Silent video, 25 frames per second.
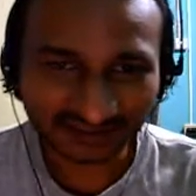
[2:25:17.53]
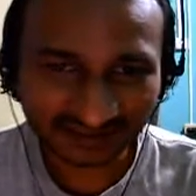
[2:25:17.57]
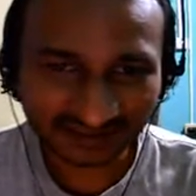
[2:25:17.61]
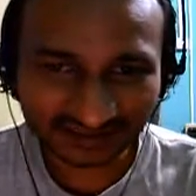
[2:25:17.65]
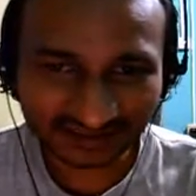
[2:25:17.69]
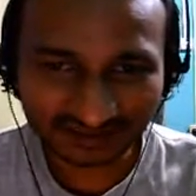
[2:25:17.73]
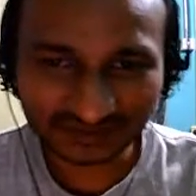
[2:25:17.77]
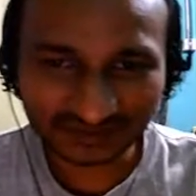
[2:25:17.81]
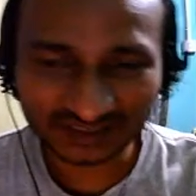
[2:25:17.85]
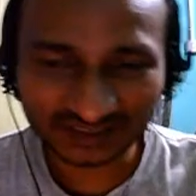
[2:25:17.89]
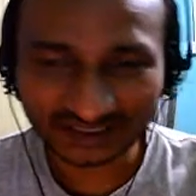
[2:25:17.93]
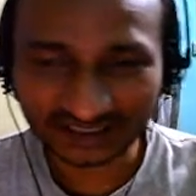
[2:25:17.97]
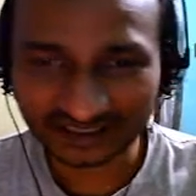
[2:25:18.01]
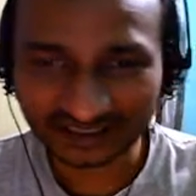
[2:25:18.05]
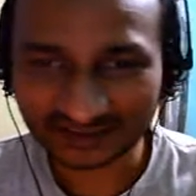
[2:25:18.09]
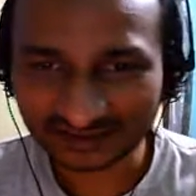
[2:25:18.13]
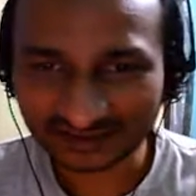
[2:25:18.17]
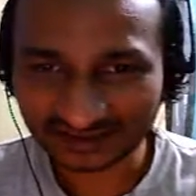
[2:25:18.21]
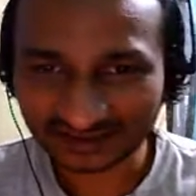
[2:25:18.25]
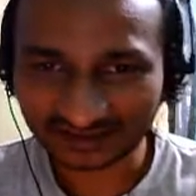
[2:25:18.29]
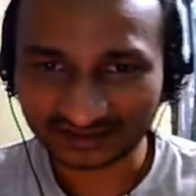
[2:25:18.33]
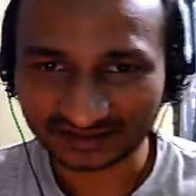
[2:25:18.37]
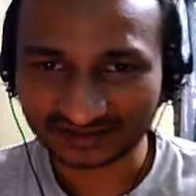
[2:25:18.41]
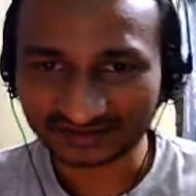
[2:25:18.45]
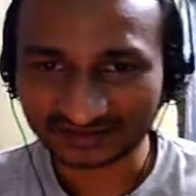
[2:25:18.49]
they dim the lights,
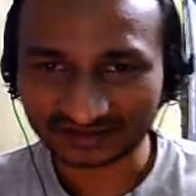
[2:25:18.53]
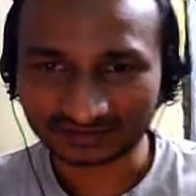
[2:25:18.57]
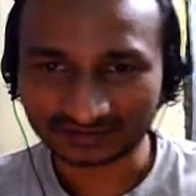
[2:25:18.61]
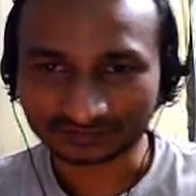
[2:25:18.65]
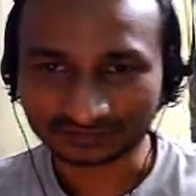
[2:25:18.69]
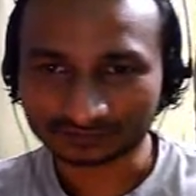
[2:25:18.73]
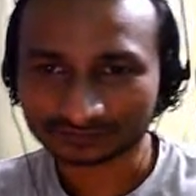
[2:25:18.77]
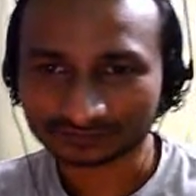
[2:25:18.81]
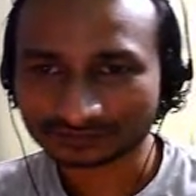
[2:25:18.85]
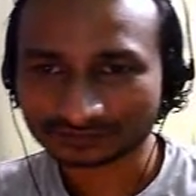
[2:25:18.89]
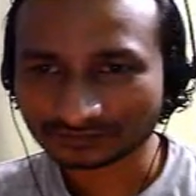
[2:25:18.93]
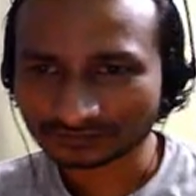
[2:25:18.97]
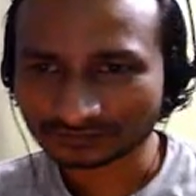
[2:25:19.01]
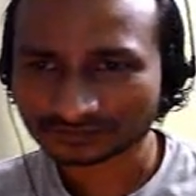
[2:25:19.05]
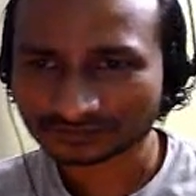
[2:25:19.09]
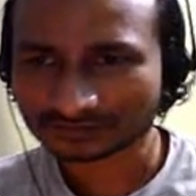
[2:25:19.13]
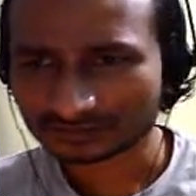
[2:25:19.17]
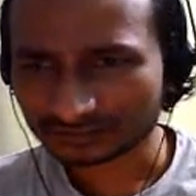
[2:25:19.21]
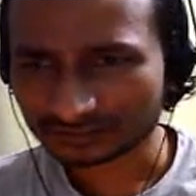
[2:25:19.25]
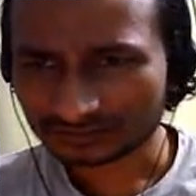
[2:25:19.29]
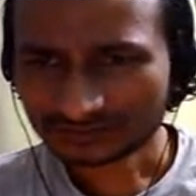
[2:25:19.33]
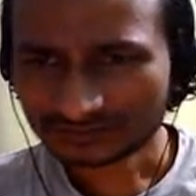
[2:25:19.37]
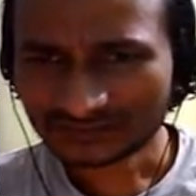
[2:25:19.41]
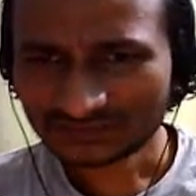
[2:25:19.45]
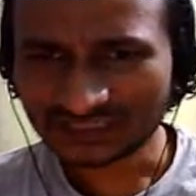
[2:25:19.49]
and
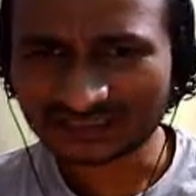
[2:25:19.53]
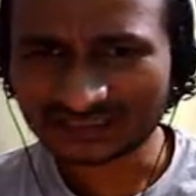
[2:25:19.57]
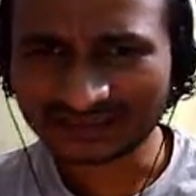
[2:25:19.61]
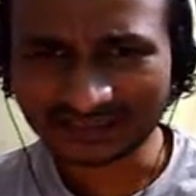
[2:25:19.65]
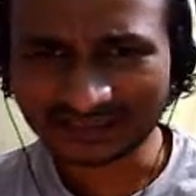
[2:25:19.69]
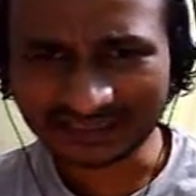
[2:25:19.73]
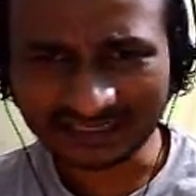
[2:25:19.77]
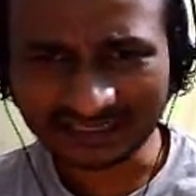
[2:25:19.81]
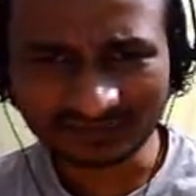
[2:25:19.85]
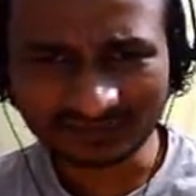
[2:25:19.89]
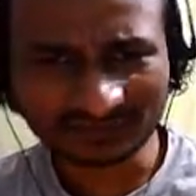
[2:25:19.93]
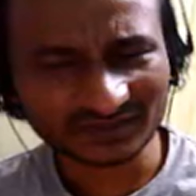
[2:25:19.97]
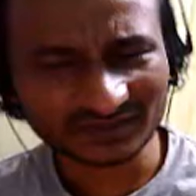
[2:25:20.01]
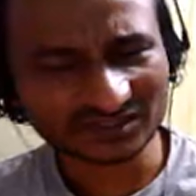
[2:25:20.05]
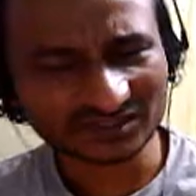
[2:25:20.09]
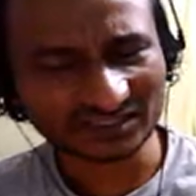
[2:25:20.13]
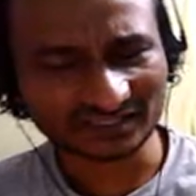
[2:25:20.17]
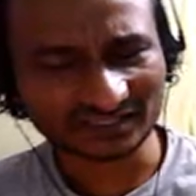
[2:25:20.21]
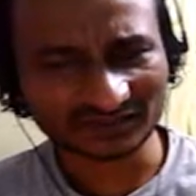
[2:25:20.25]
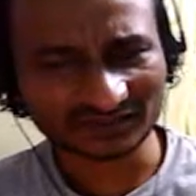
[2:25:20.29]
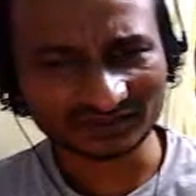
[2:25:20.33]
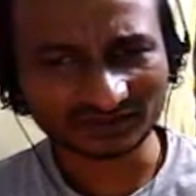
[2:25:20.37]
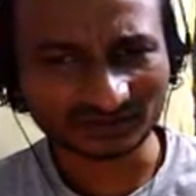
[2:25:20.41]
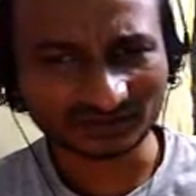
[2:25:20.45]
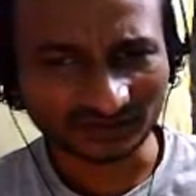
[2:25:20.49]
they get a
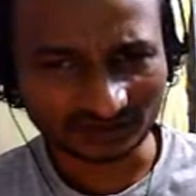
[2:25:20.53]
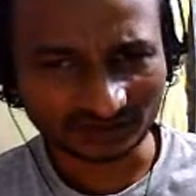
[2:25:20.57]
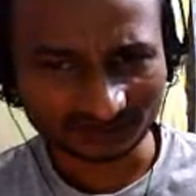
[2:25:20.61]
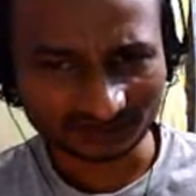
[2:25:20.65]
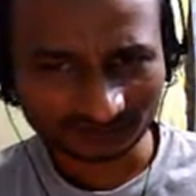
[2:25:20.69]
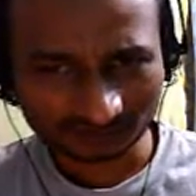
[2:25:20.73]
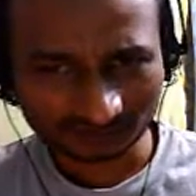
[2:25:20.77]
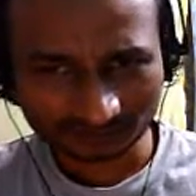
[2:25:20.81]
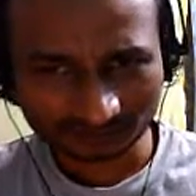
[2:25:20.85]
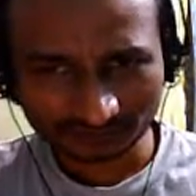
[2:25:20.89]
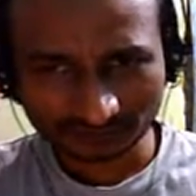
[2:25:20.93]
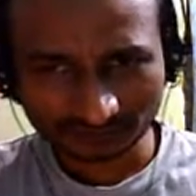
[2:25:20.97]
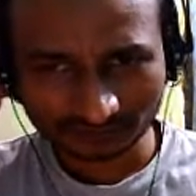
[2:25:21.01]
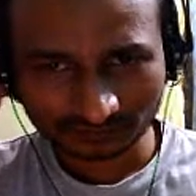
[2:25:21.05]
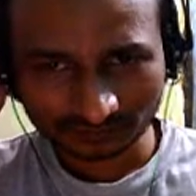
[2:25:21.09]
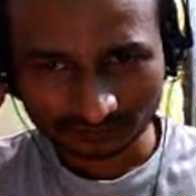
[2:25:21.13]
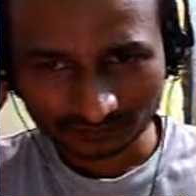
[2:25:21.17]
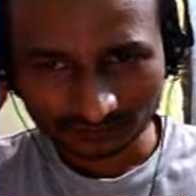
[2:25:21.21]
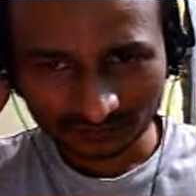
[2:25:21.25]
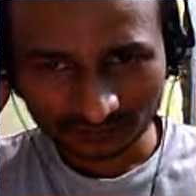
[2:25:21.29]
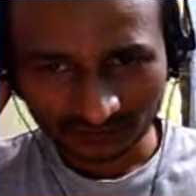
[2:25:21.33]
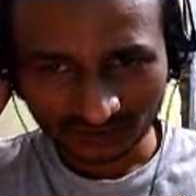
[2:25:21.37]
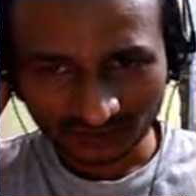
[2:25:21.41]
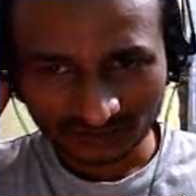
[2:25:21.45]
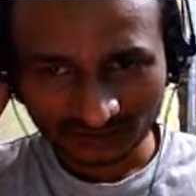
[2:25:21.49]
projector going.
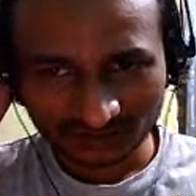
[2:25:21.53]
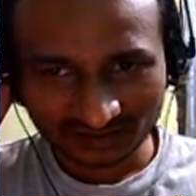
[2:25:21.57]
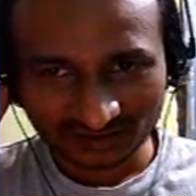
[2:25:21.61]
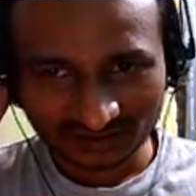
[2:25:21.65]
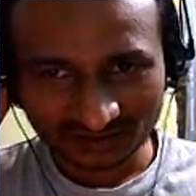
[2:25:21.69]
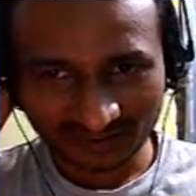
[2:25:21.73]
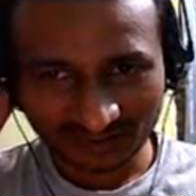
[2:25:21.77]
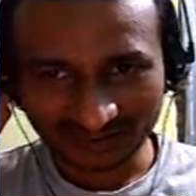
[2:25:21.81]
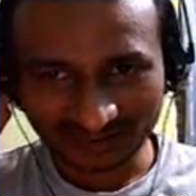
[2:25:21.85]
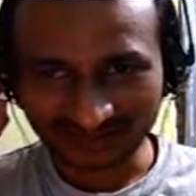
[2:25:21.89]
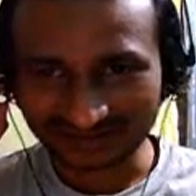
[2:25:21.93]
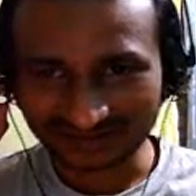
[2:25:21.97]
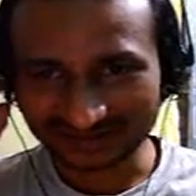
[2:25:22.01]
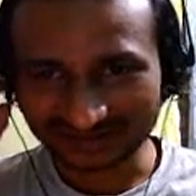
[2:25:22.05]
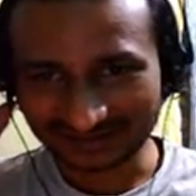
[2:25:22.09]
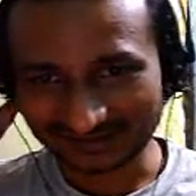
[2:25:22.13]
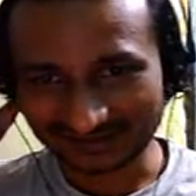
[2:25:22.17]
And